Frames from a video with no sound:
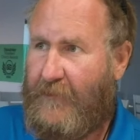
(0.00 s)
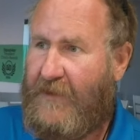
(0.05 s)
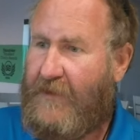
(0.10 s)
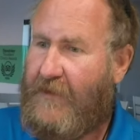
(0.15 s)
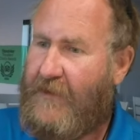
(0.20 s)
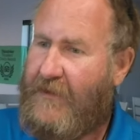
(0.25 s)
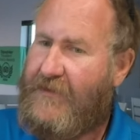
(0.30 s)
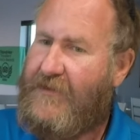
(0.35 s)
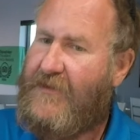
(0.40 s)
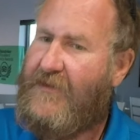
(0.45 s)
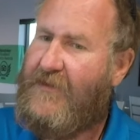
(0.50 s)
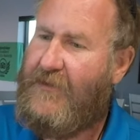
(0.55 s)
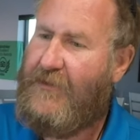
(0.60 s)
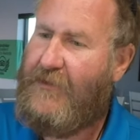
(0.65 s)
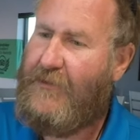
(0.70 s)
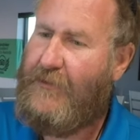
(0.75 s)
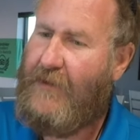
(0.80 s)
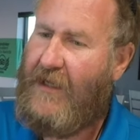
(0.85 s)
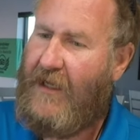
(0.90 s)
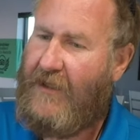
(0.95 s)
because
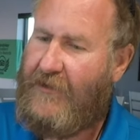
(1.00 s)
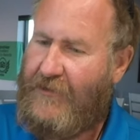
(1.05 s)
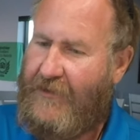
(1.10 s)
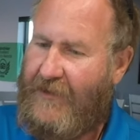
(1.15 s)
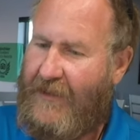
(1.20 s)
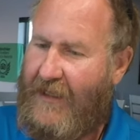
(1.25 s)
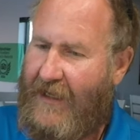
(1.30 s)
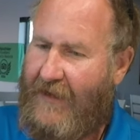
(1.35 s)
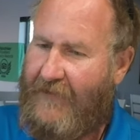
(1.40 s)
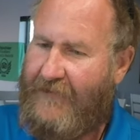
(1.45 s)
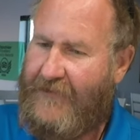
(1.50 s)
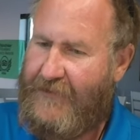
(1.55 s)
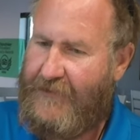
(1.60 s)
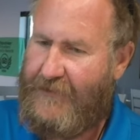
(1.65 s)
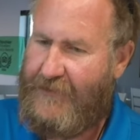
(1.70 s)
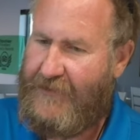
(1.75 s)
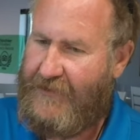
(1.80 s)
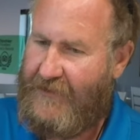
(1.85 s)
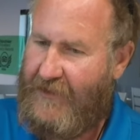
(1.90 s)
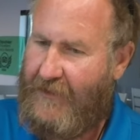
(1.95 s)
you actually have to
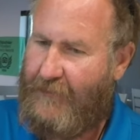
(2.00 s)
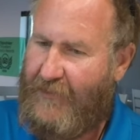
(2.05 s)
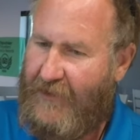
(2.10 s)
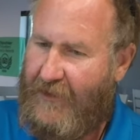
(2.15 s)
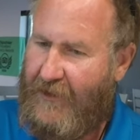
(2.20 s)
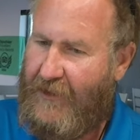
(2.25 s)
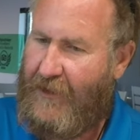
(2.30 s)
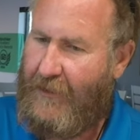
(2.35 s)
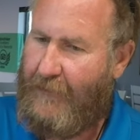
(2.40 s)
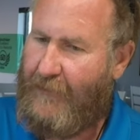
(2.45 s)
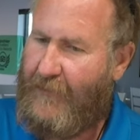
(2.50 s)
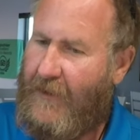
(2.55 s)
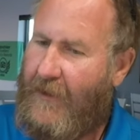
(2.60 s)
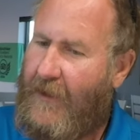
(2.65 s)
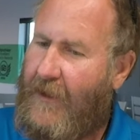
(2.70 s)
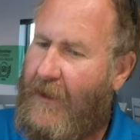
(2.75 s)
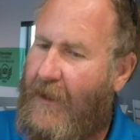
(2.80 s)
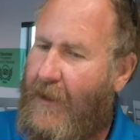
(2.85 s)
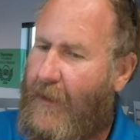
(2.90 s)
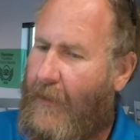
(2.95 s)
step
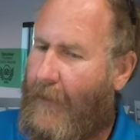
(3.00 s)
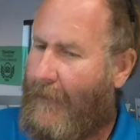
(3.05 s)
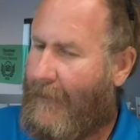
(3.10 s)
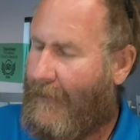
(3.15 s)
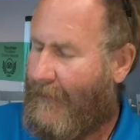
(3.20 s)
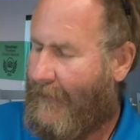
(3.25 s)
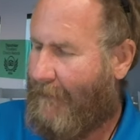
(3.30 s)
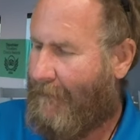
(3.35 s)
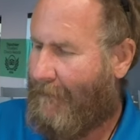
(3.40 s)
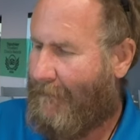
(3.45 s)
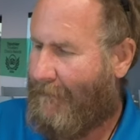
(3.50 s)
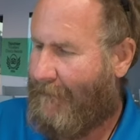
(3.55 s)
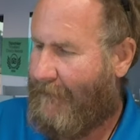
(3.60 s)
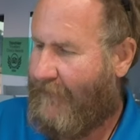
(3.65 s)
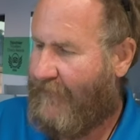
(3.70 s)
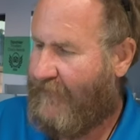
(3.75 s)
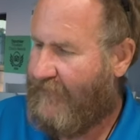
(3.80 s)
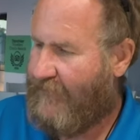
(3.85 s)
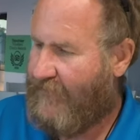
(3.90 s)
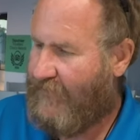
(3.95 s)
up
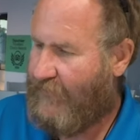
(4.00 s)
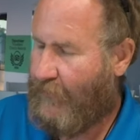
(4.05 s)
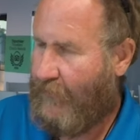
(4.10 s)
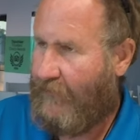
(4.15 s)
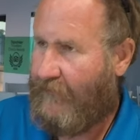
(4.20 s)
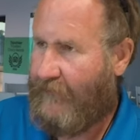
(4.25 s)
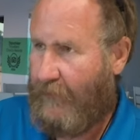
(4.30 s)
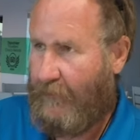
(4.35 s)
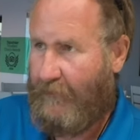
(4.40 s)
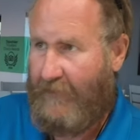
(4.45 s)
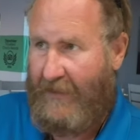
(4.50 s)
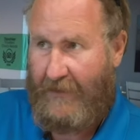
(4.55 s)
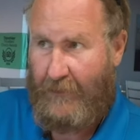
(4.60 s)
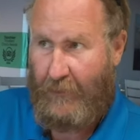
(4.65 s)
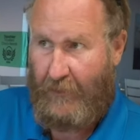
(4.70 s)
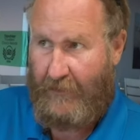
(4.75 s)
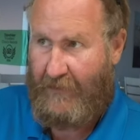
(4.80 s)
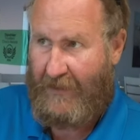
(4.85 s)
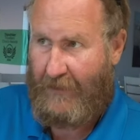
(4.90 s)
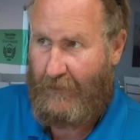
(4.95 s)
12 volt
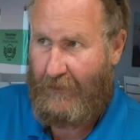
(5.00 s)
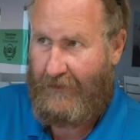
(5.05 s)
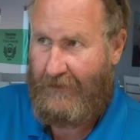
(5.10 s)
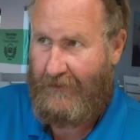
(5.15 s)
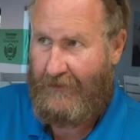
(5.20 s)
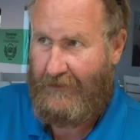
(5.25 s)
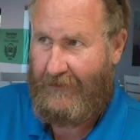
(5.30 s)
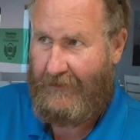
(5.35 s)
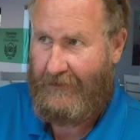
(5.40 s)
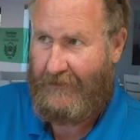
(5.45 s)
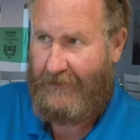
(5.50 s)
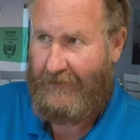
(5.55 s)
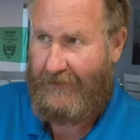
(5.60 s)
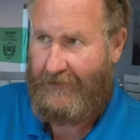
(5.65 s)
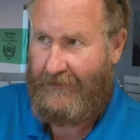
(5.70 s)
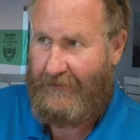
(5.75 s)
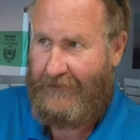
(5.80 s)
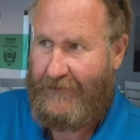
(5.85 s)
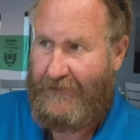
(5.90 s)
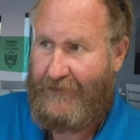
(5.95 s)
battery power yeah.
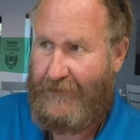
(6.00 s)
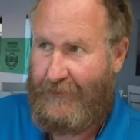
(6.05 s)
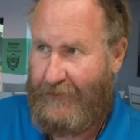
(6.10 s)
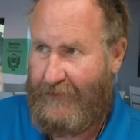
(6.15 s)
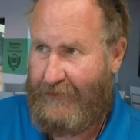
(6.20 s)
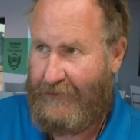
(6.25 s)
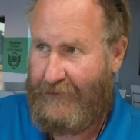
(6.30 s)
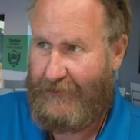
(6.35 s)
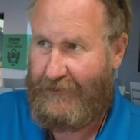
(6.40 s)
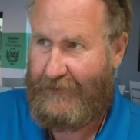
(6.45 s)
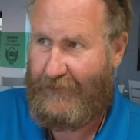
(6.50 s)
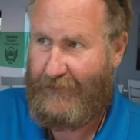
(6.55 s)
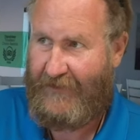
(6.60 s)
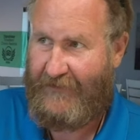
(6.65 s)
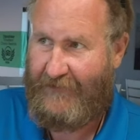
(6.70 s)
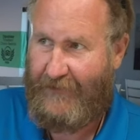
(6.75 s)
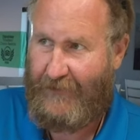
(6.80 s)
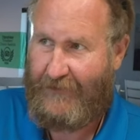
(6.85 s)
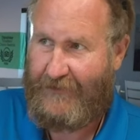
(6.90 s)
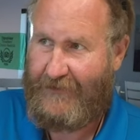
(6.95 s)
to 120
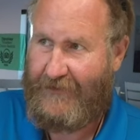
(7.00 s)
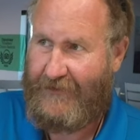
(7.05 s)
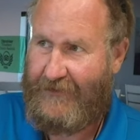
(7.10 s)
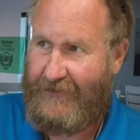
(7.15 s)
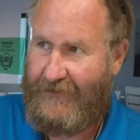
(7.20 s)
volts.